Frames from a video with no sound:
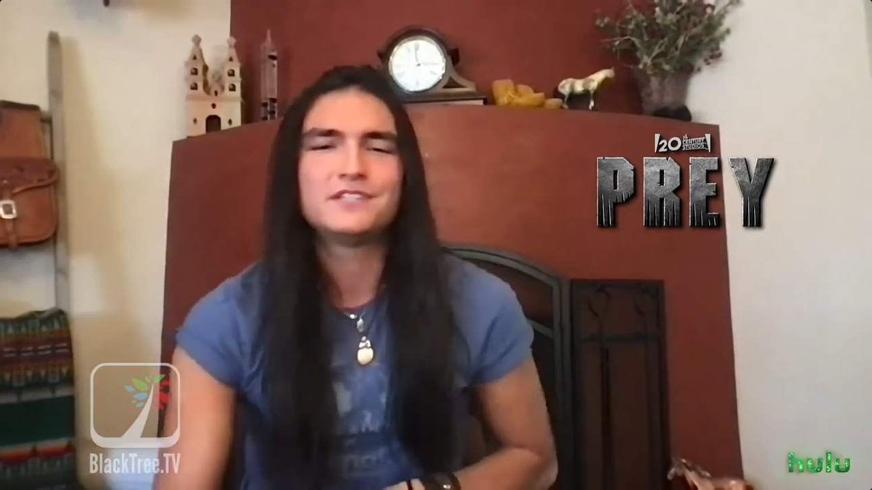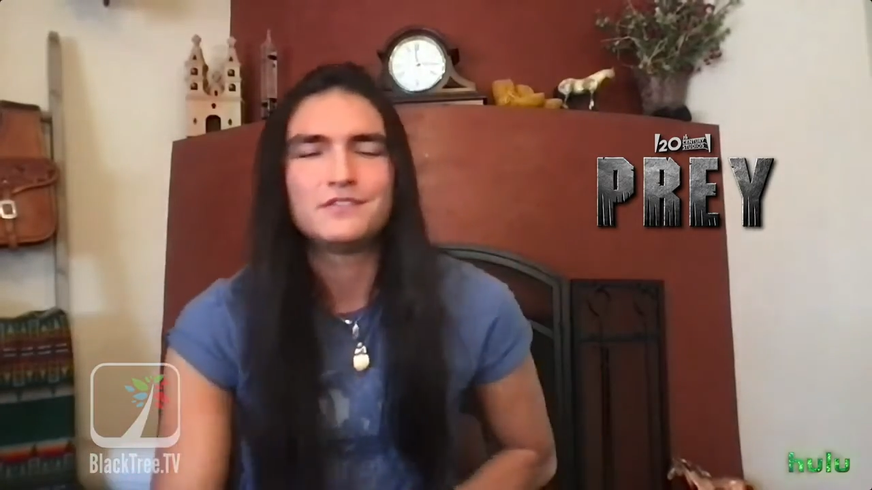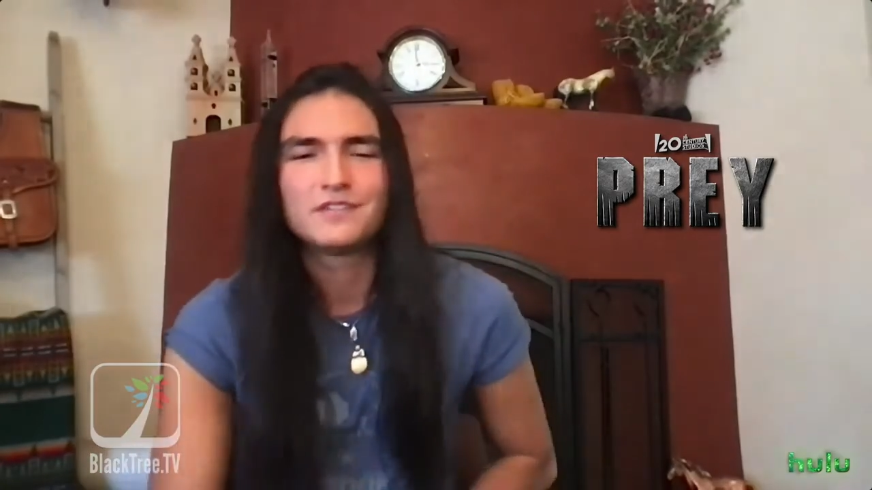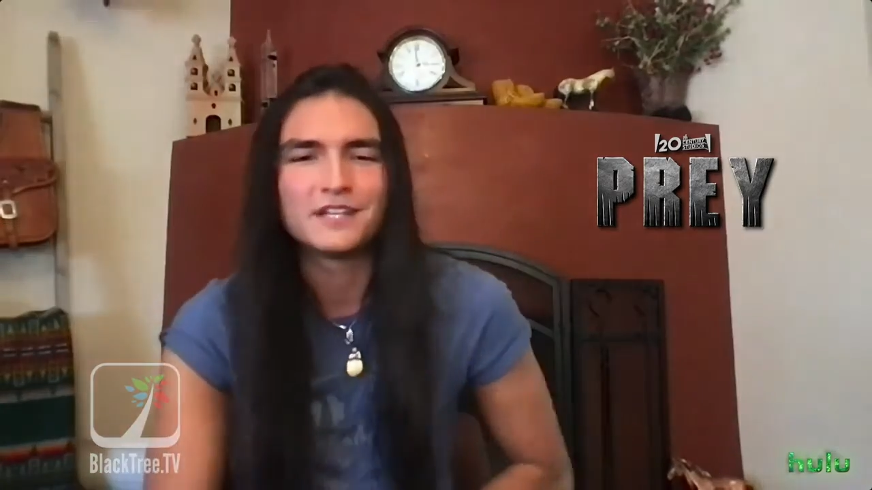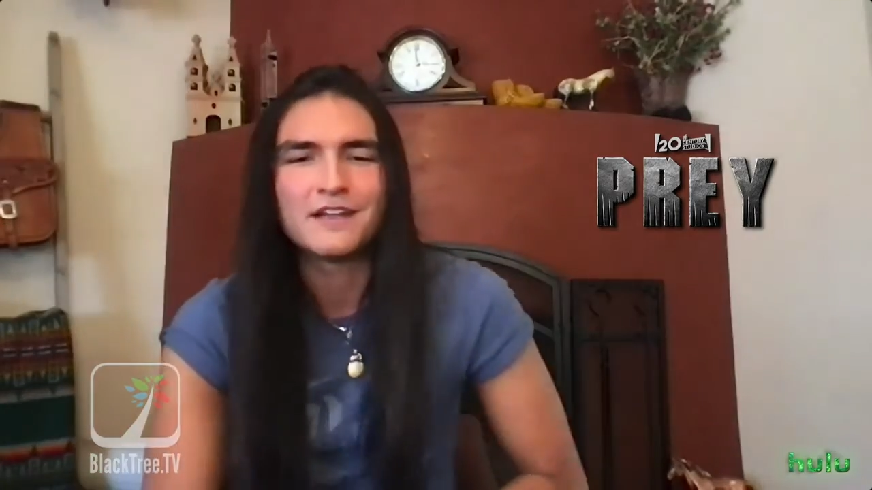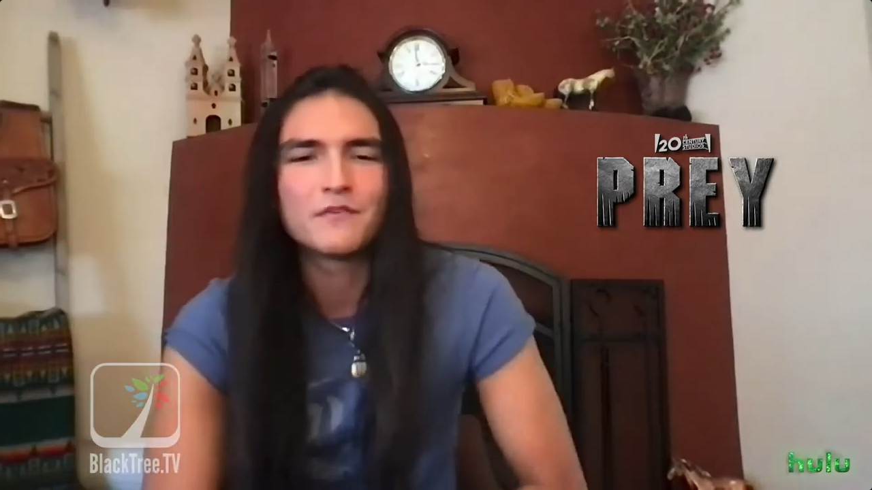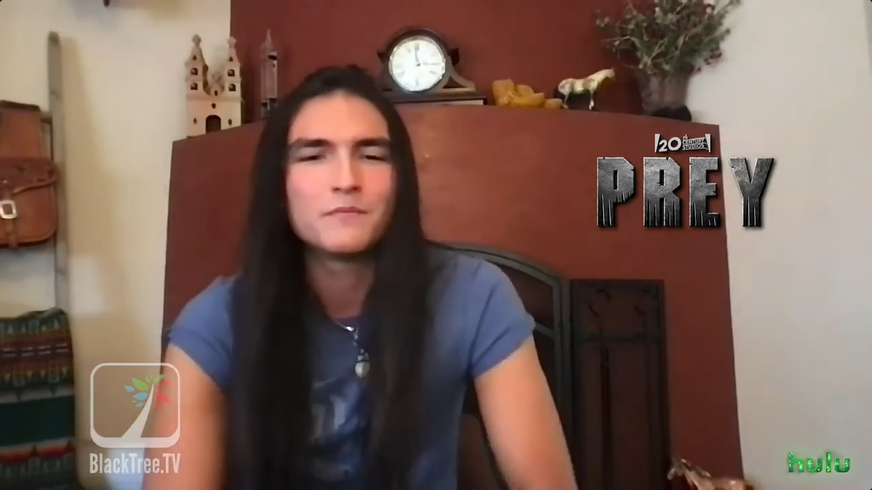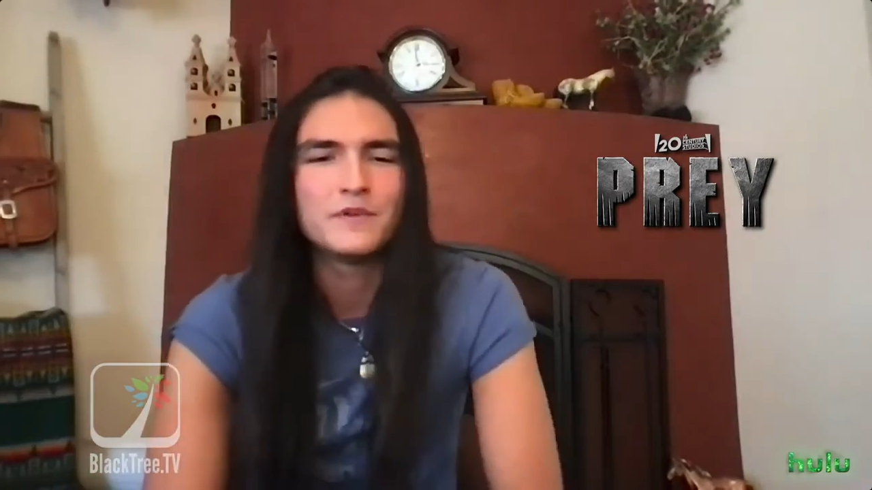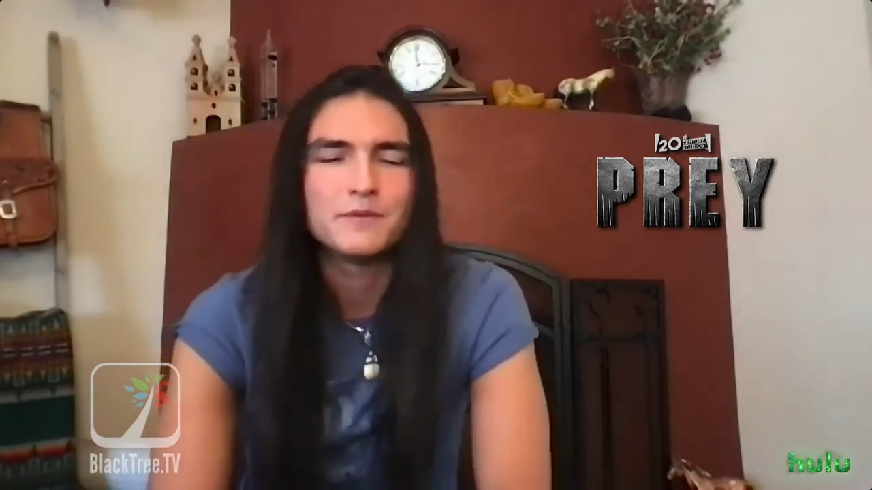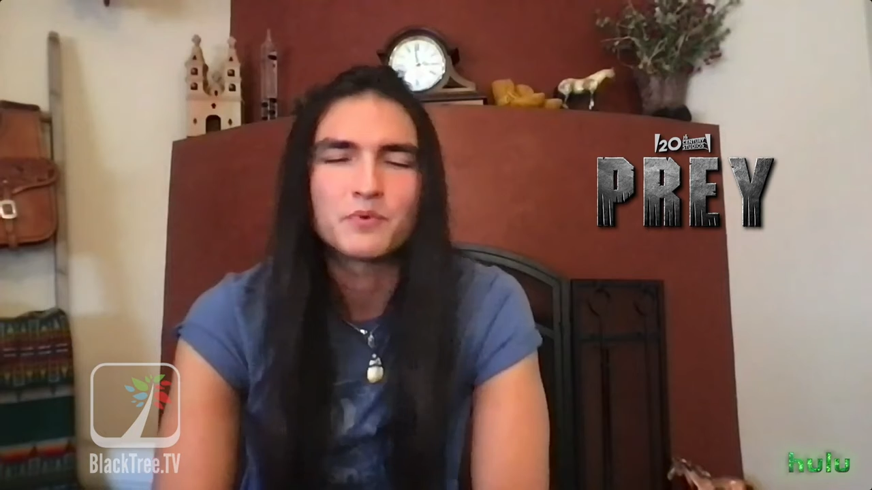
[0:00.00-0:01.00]
you can never
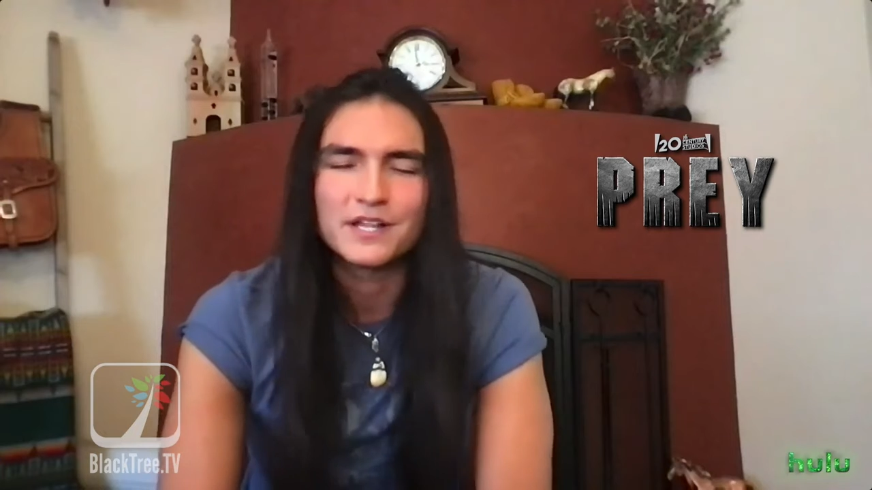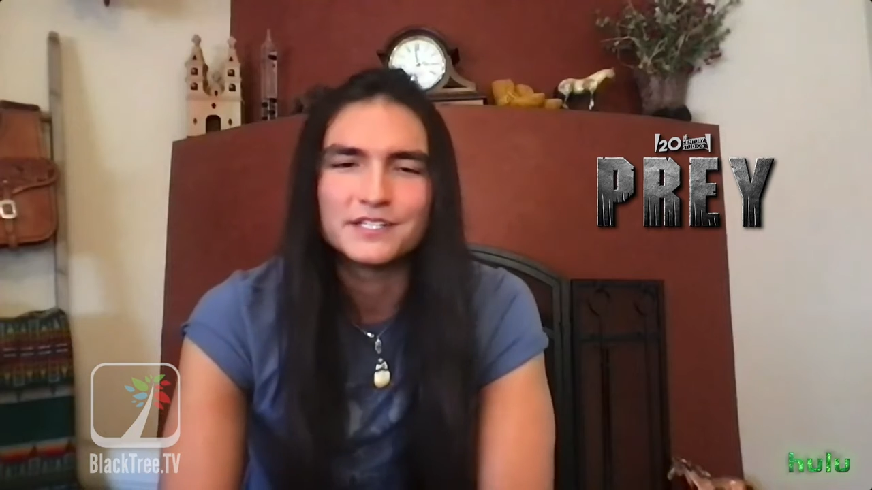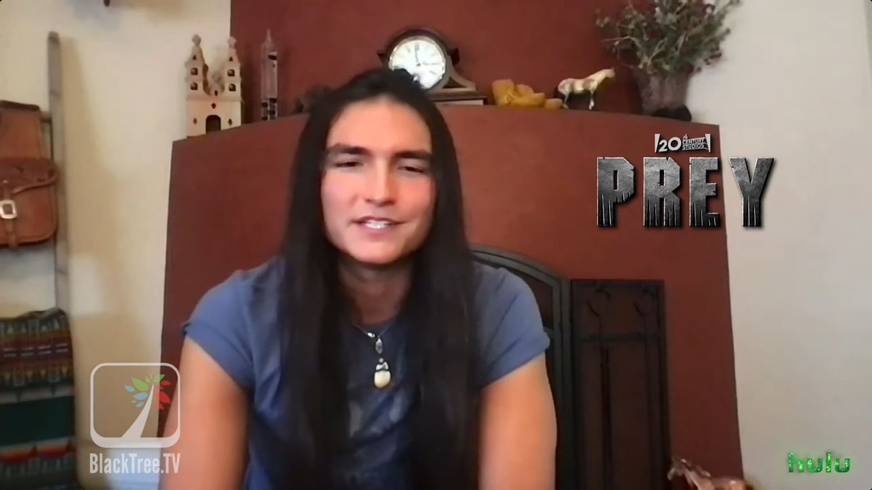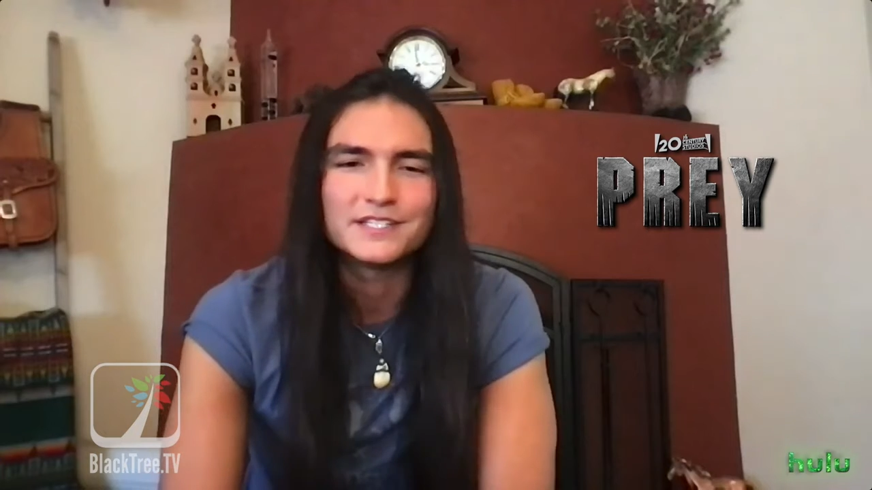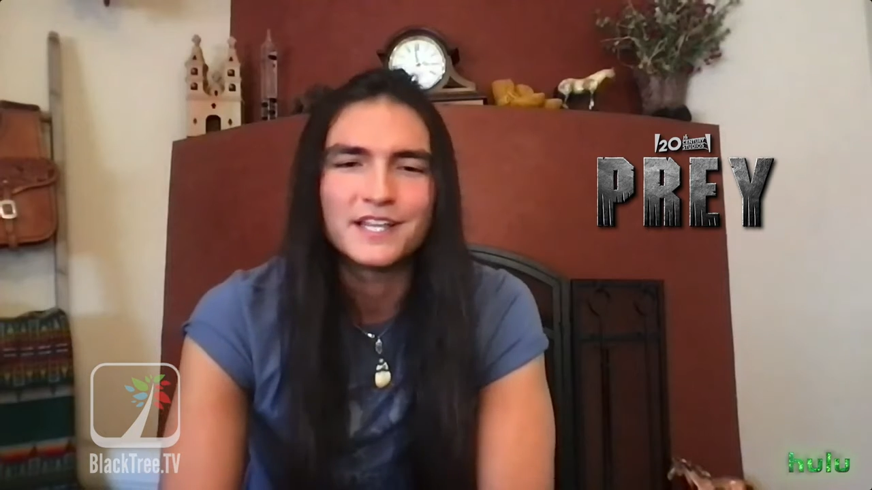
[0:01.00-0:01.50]
be prejudiced